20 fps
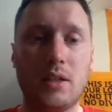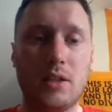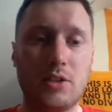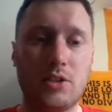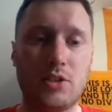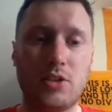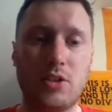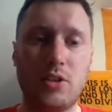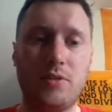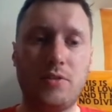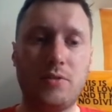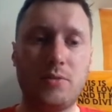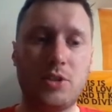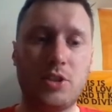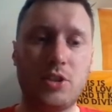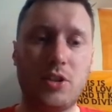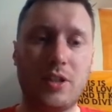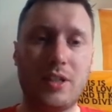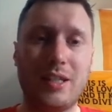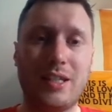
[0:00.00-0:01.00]
Aside from
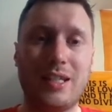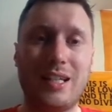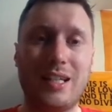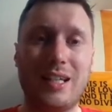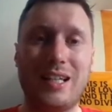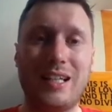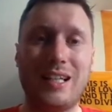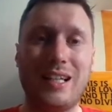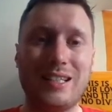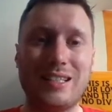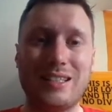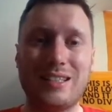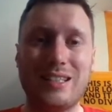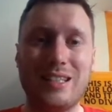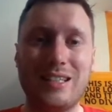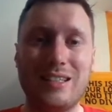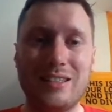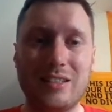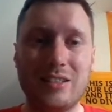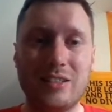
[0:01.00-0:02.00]
signing last
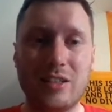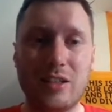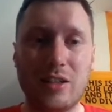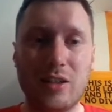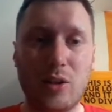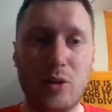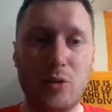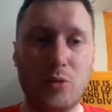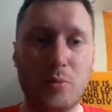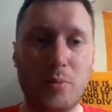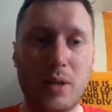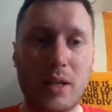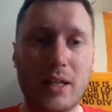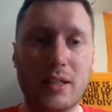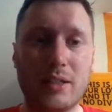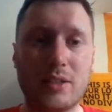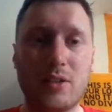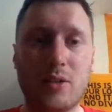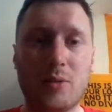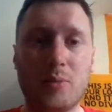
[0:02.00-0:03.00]
season's loan
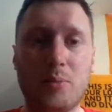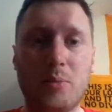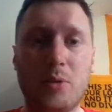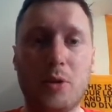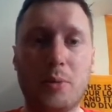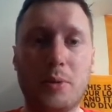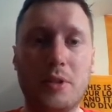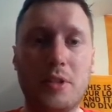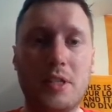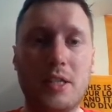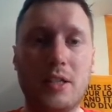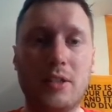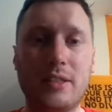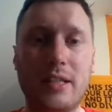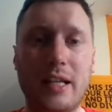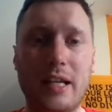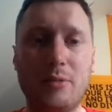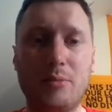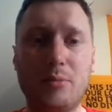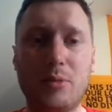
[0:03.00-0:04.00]
players on permanent deals,
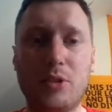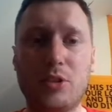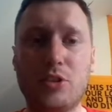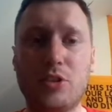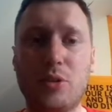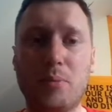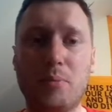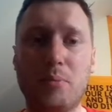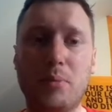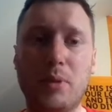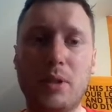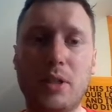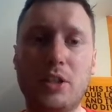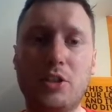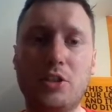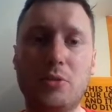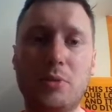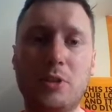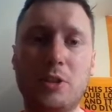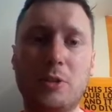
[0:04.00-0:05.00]
how much money
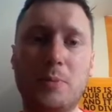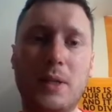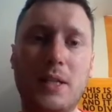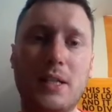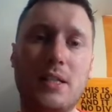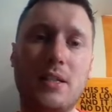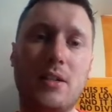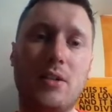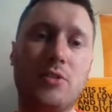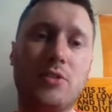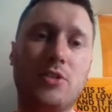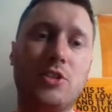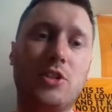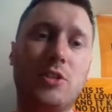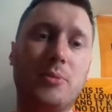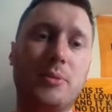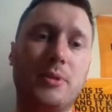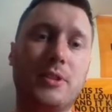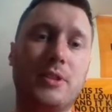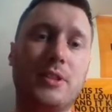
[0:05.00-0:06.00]
should be spent on
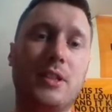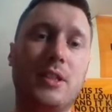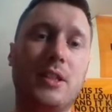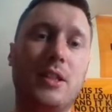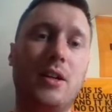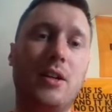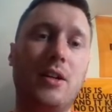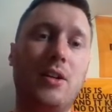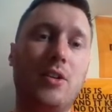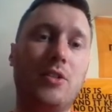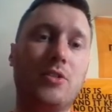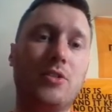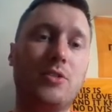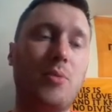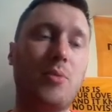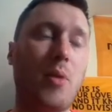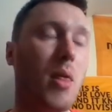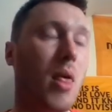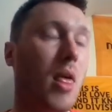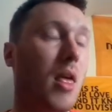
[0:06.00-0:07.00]
summers, on
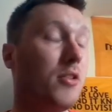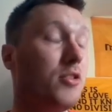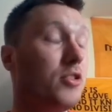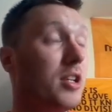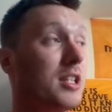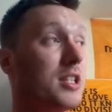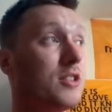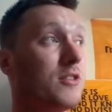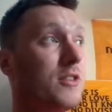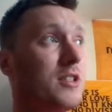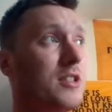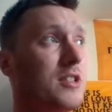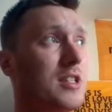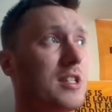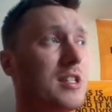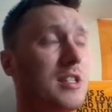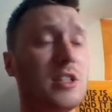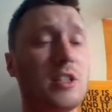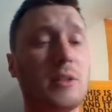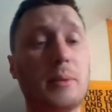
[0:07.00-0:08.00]
some of the transfers
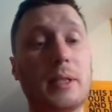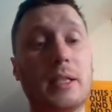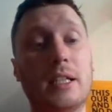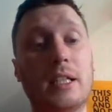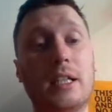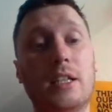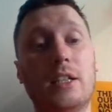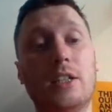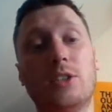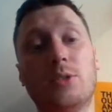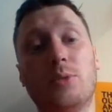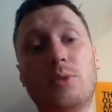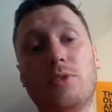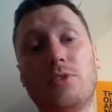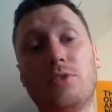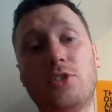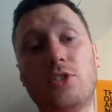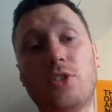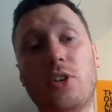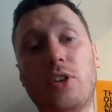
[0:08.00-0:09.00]
this summer? So
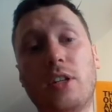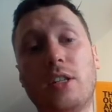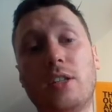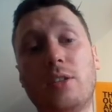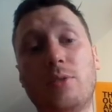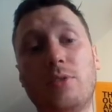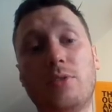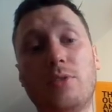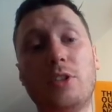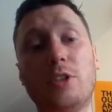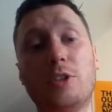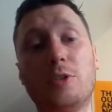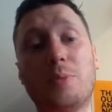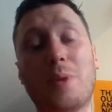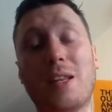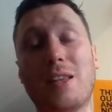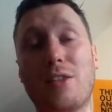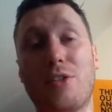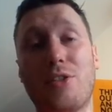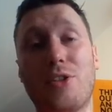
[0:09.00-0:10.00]
we've already
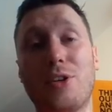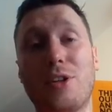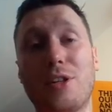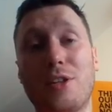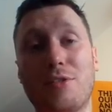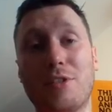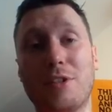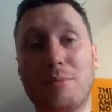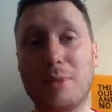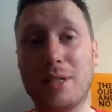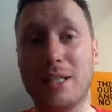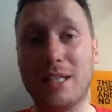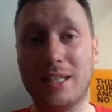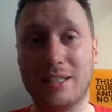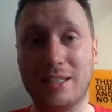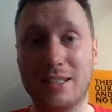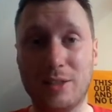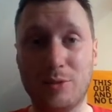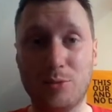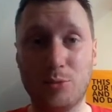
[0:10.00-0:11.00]
spent £33
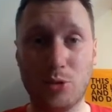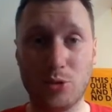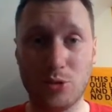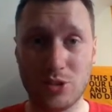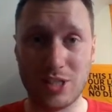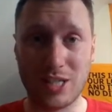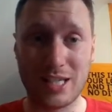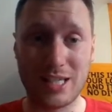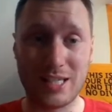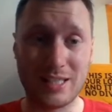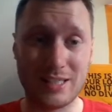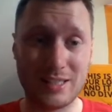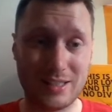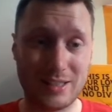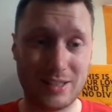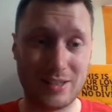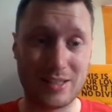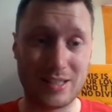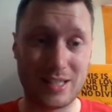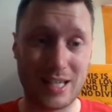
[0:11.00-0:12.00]
million in one day
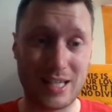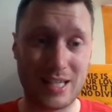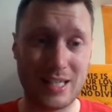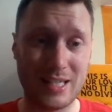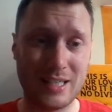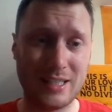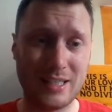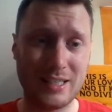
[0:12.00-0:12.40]
the other day.